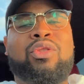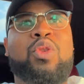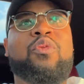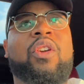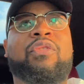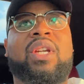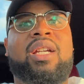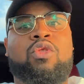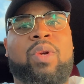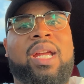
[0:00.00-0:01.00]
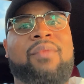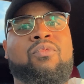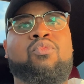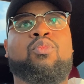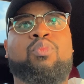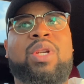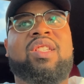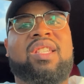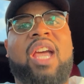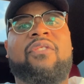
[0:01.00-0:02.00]
two fifty is when they be
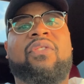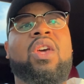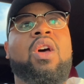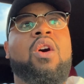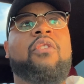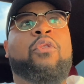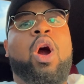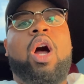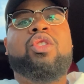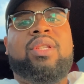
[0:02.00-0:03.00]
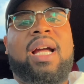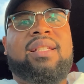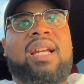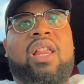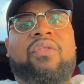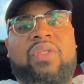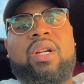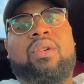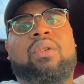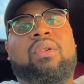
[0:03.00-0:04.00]
safe for a one hundred thousand dollar
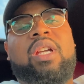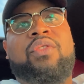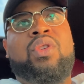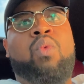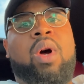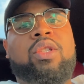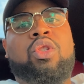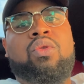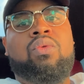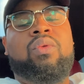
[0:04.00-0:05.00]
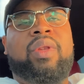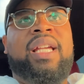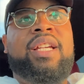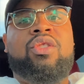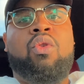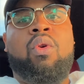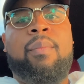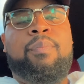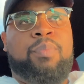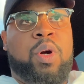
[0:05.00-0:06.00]
vehicle if you want to lease or
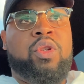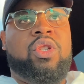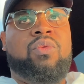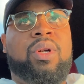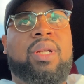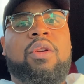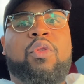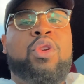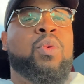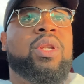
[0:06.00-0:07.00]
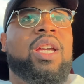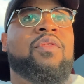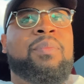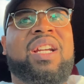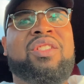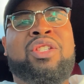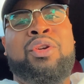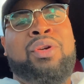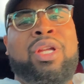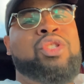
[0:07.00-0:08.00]
purchase one, for you to even be
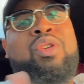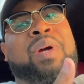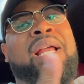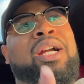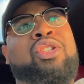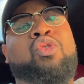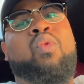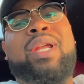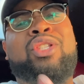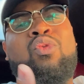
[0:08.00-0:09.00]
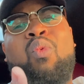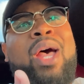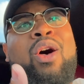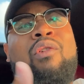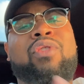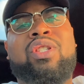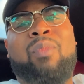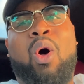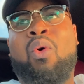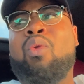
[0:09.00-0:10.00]
considered, unless you're buying like a twenty twelve or
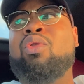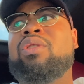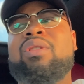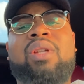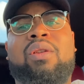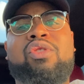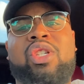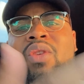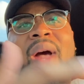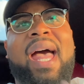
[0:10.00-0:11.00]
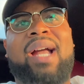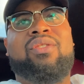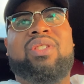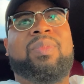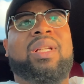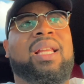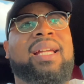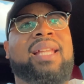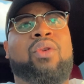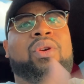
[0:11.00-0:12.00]
some old, you know, G-Wagon or something
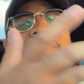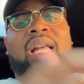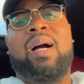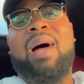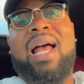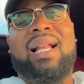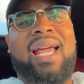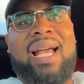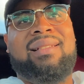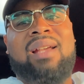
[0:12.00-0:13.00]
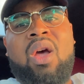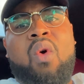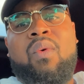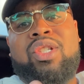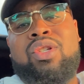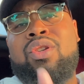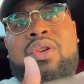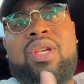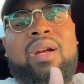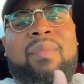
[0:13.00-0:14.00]
like that, or even like a Model X, which, you know,
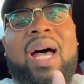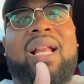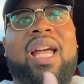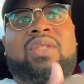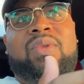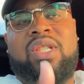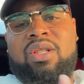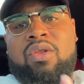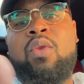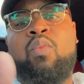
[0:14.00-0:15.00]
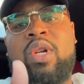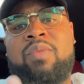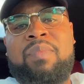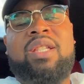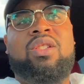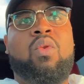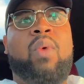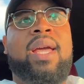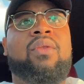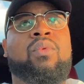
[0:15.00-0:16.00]
you get a Model X, which is, which meets the
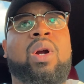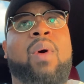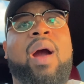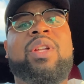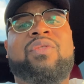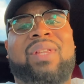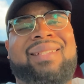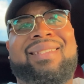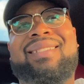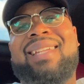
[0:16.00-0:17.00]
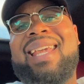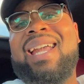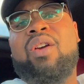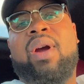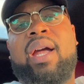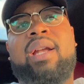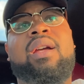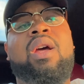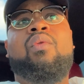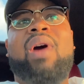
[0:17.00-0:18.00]
weight requirements for like sixty-eight grand,
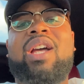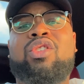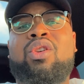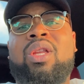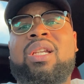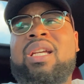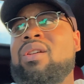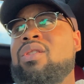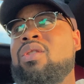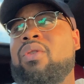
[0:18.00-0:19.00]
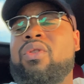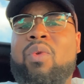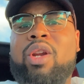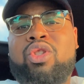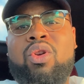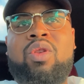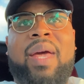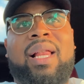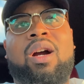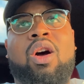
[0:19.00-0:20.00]
right? So you only need to, you know, you want to show you
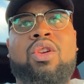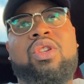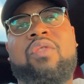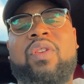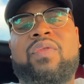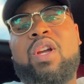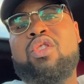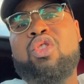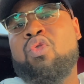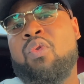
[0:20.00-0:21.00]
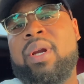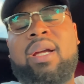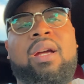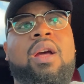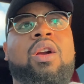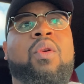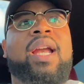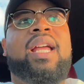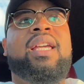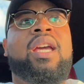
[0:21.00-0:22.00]
make like one hundred fifty, one hundred twenty
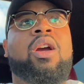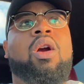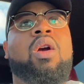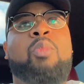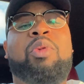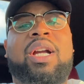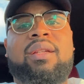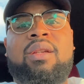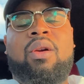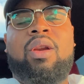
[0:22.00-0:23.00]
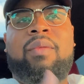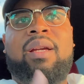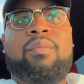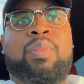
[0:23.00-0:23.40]
grand a year, but you know what I mean?